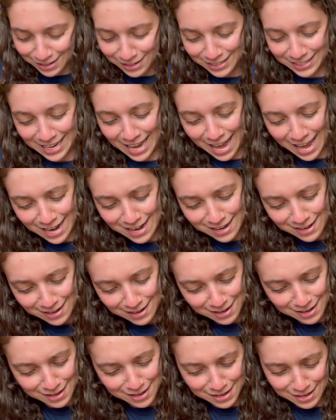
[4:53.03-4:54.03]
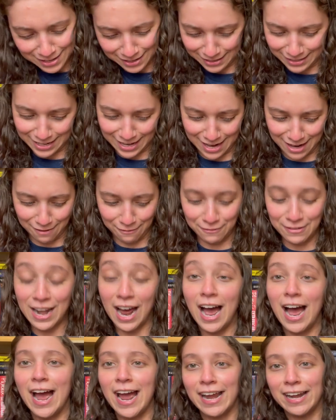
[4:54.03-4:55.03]
ten? Ten.
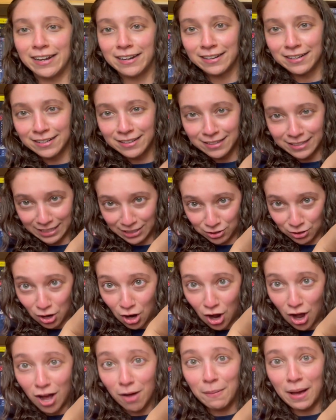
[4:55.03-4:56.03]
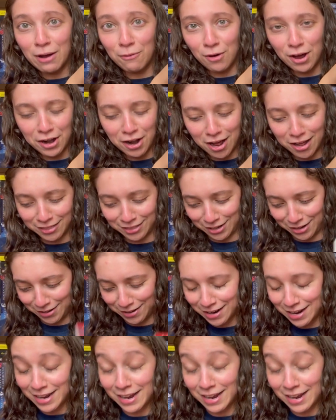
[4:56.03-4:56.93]
Nine. These are all by one author.